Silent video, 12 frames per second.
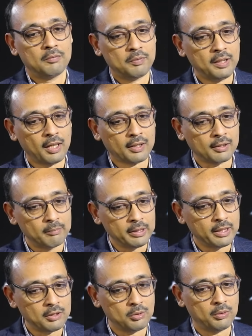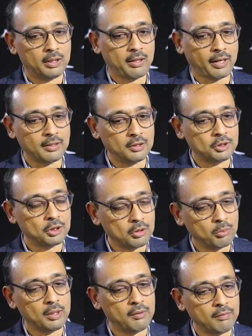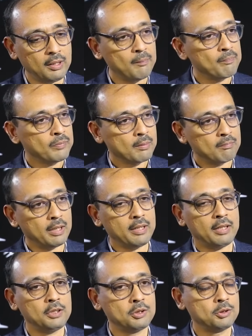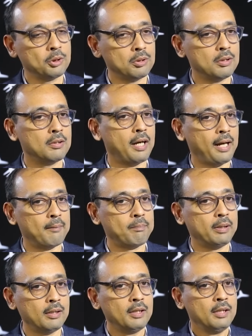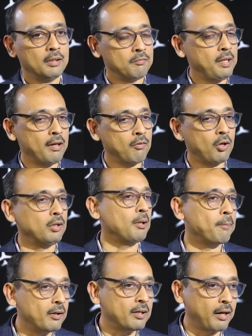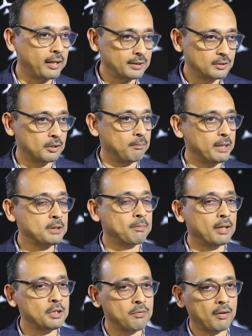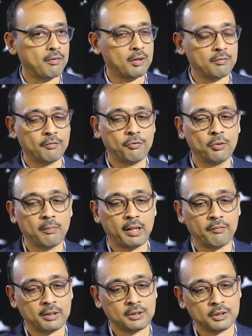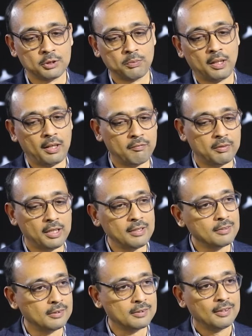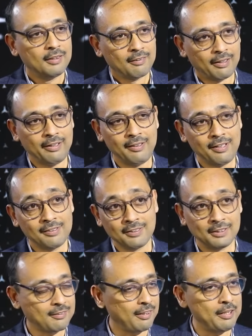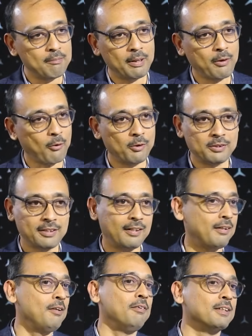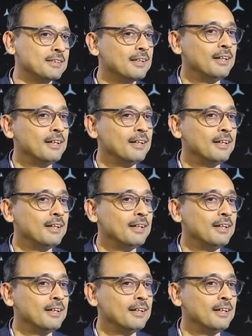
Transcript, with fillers: We are committed to a transition to EV, but it should happen. We have all the powertrains. The best part is we are one of the few manufacturers. We have diesels, clean petrols and EVs.